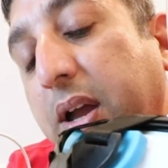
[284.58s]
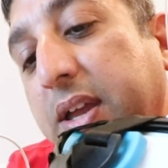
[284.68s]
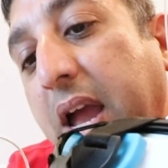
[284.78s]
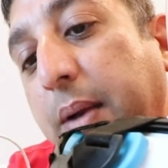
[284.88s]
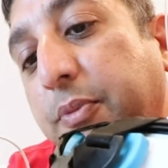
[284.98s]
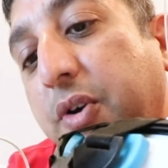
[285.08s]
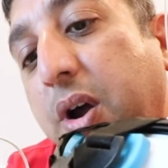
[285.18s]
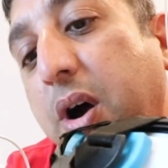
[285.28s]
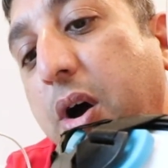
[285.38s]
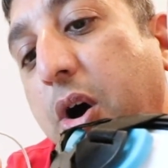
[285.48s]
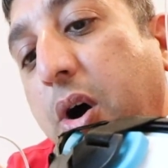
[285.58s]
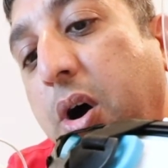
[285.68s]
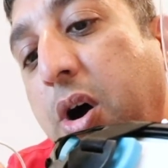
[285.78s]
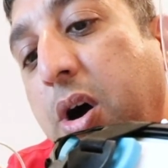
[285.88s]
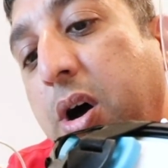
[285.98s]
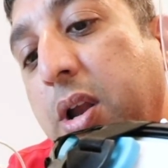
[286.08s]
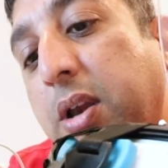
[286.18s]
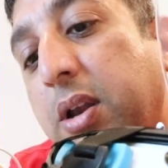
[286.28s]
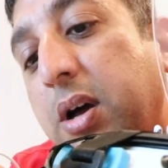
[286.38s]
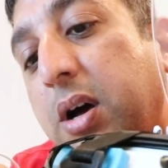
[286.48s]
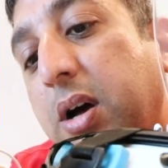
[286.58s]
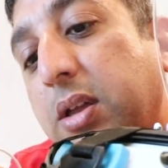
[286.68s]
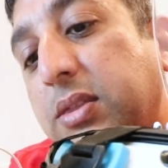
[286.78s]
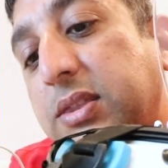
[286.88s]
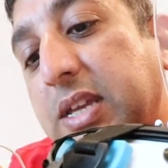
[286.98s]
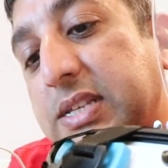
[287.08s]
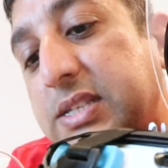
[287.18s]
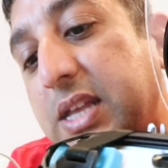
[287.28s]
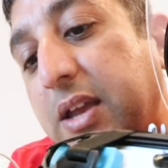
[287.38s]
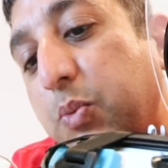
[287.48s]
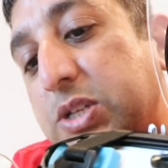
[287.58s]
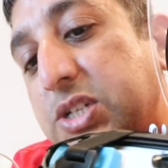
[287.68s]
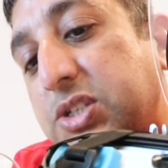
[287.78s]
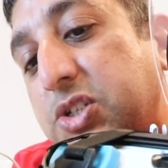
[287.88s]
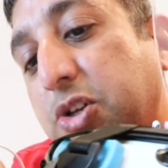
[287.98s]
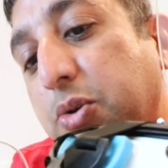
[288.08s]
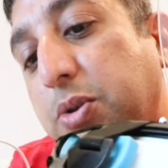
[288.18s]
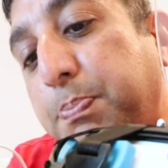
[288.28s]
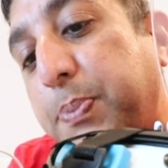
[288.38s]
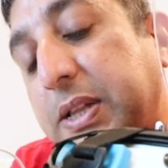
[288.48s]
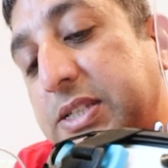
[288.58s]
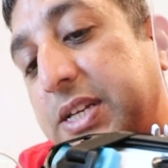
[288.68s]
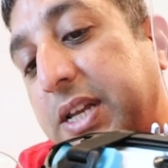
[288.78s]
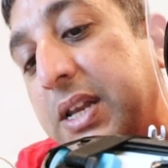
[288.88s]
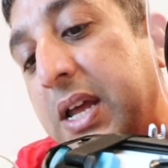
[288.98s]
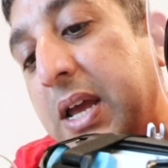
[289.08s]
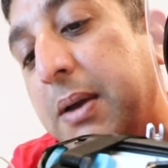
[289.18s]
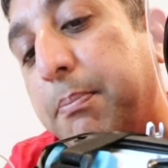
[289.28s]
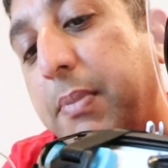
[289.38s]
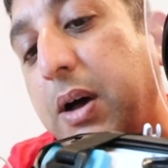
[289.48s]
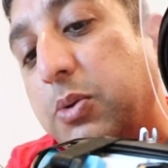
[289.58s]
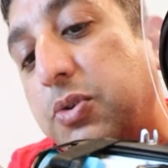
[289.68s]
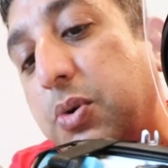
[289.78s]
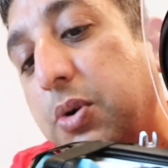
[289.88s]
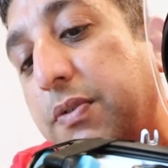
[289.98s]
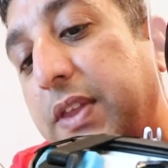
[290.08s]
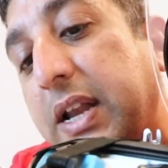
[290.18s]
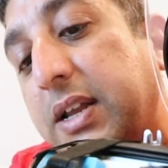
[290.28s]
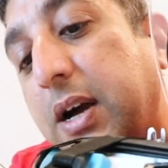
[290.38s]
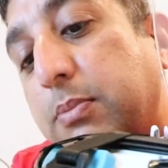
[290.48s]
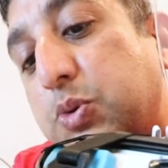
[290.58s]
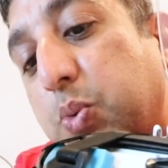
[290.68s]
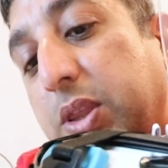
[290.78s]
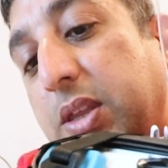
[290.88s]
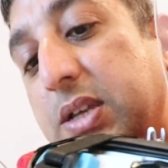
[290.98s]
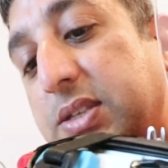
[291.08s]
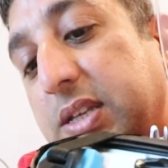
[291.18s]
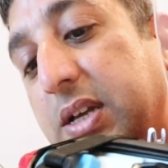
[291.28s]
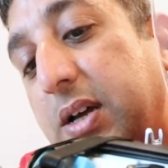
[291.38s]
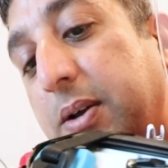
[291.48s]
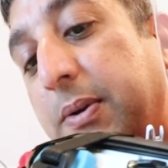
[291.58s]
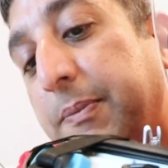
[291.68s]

camera on this thing, which is the built-in mount sort of that comes with this GoPro